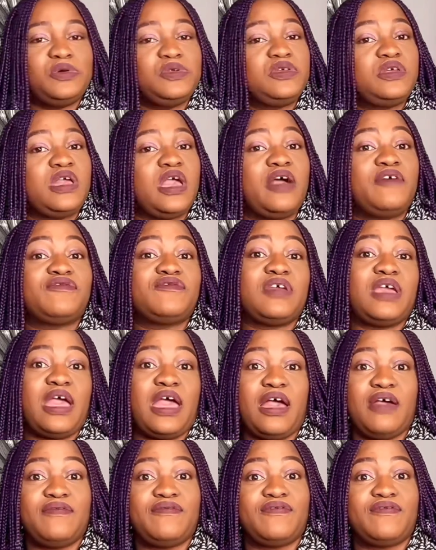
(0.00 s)
you have to
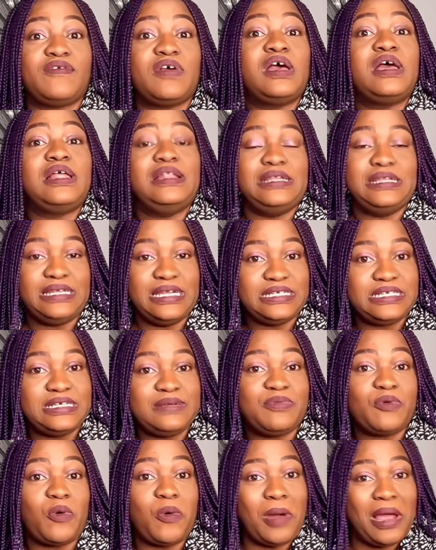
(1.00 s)
have
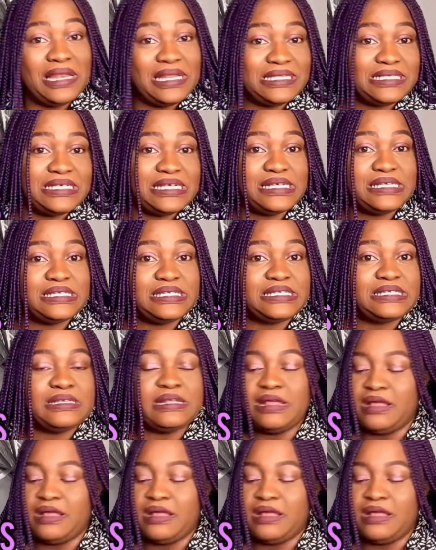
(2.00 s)
leadership qualities.